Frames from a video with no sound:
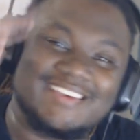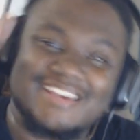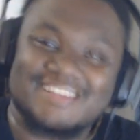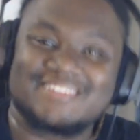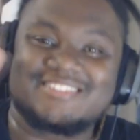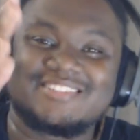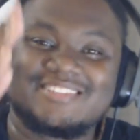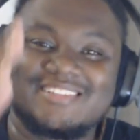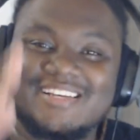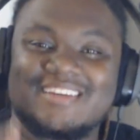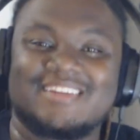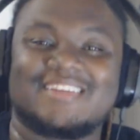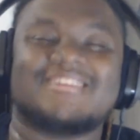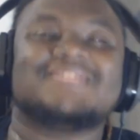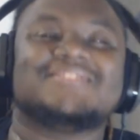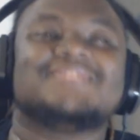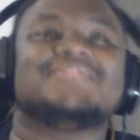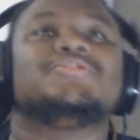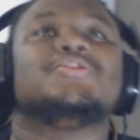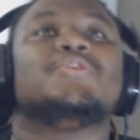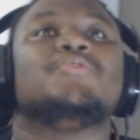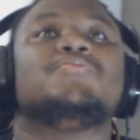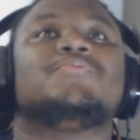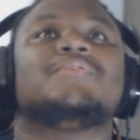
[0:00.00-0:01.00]
Catch you later.
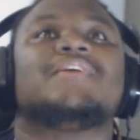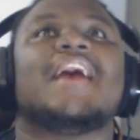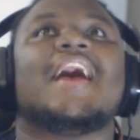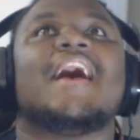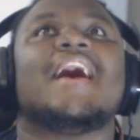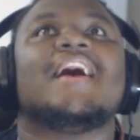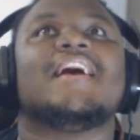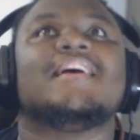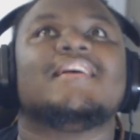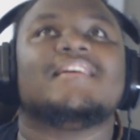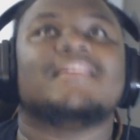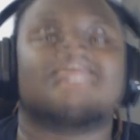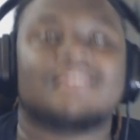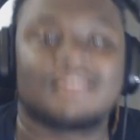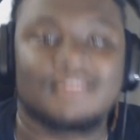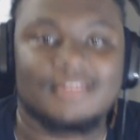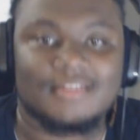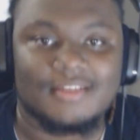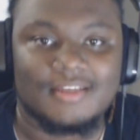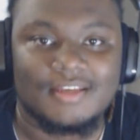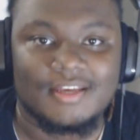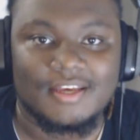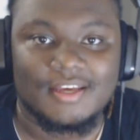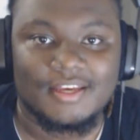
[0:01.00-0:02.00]
2K.
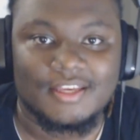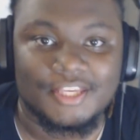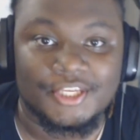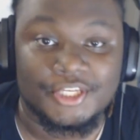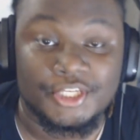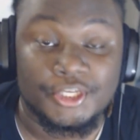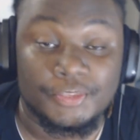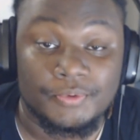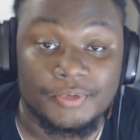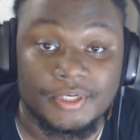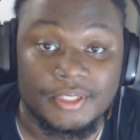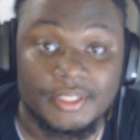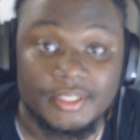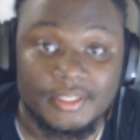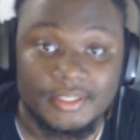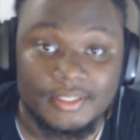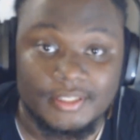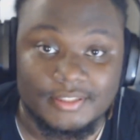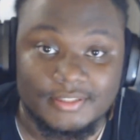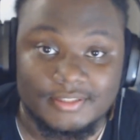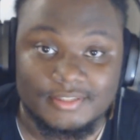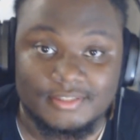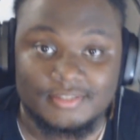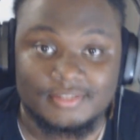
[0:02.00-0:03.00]
You're doing
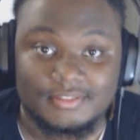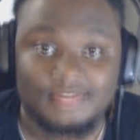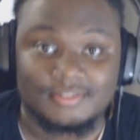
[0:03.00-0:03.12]
good.